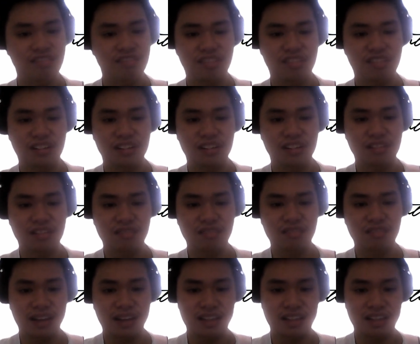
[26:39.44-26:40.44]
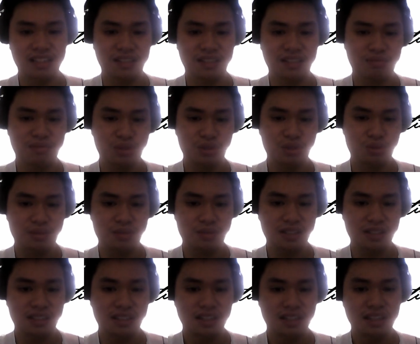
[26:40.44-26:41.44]
for load balancing
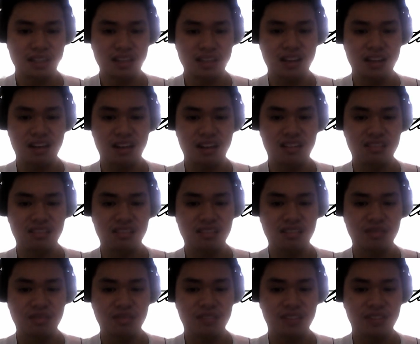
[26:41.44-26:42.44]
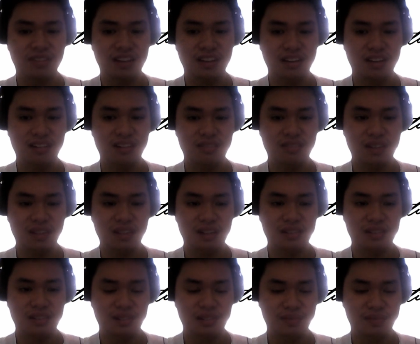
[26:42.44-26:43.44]
between a group of redundant
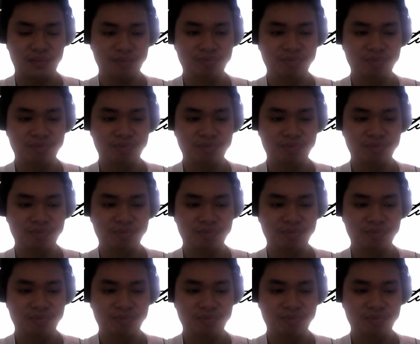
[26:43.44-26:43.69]
routers.